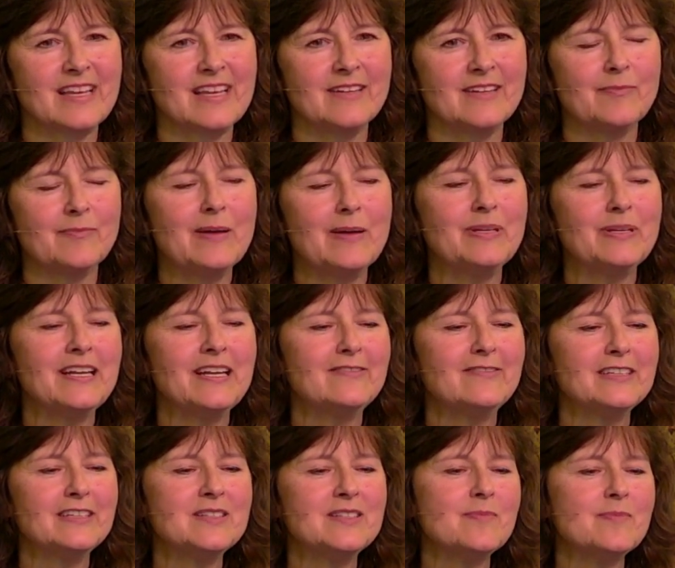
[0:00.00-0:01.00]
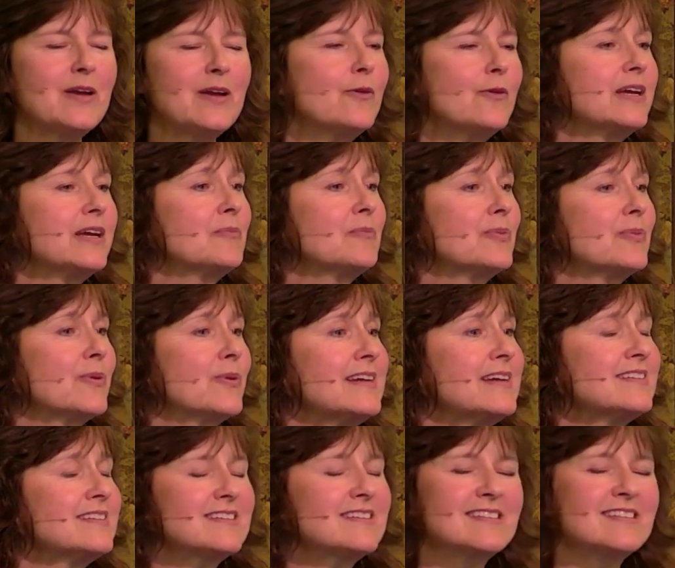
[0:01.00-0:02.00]
My beloveds, may we
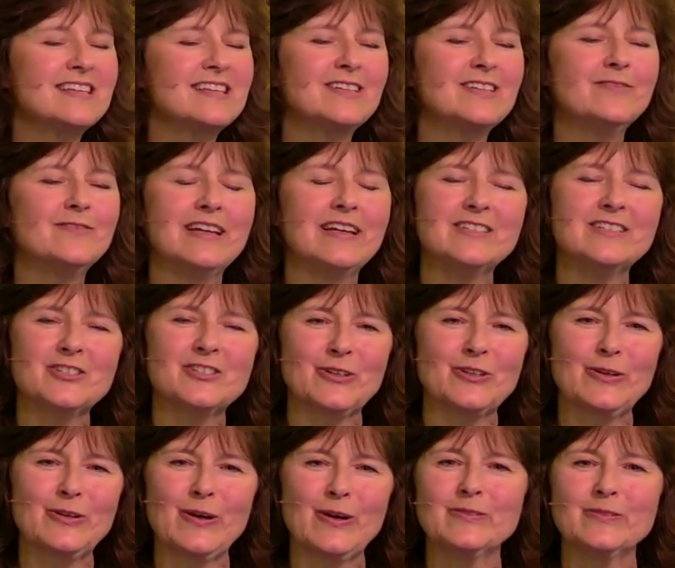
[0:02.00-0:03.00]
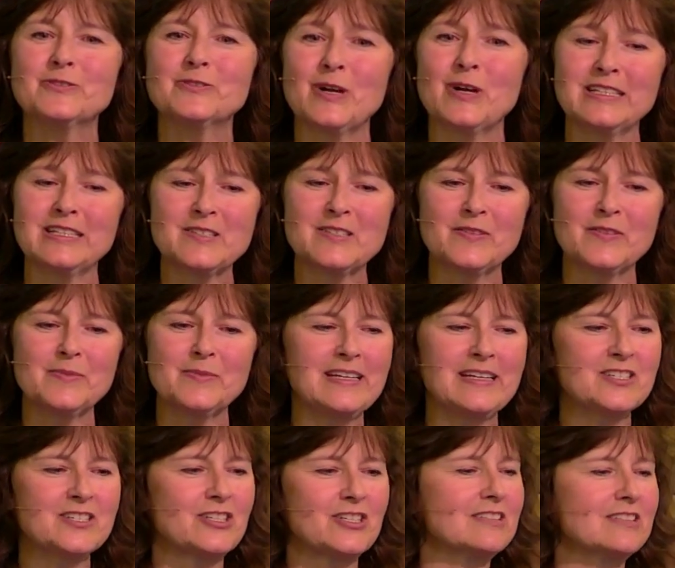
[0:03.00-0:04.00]
embrace the adventure of
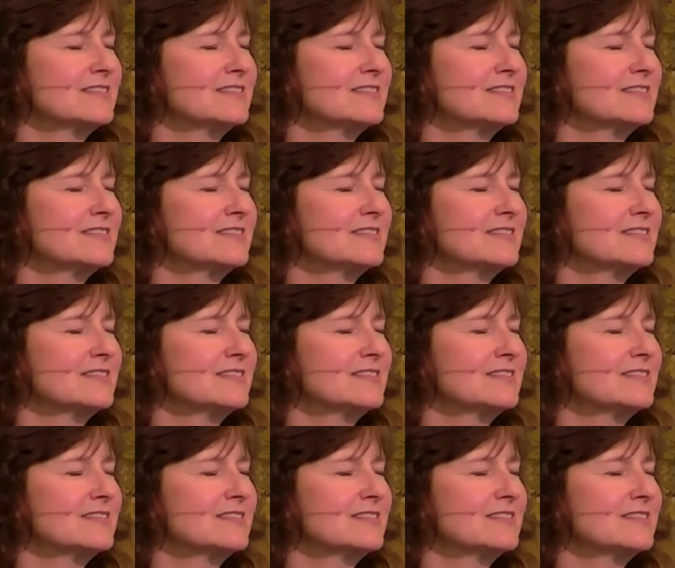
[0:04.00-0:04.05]
transformation,